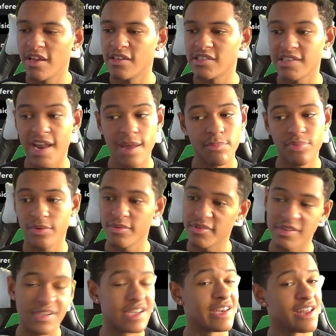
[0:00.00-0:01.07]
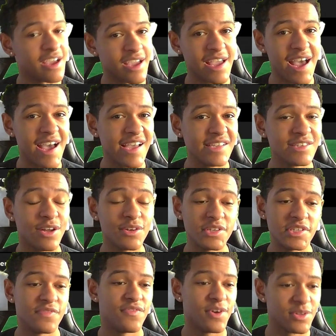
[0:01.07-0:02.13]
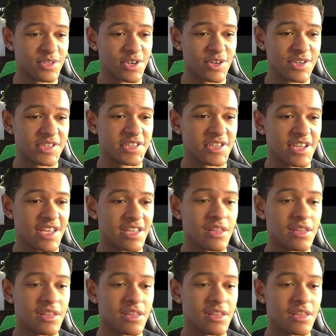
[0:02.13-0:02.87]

Snipe, good luck, guys, on these filters.